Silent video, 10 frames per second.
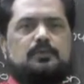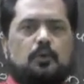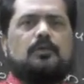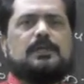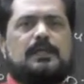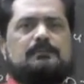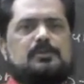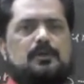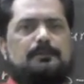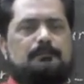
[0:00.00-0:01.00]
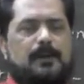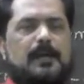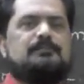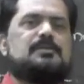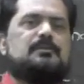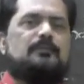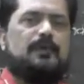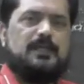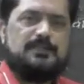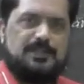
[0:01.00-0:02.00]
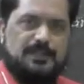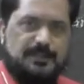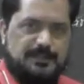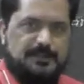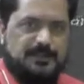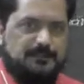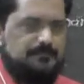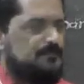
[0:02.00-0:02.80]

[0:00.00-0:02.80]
two types of maps were generated,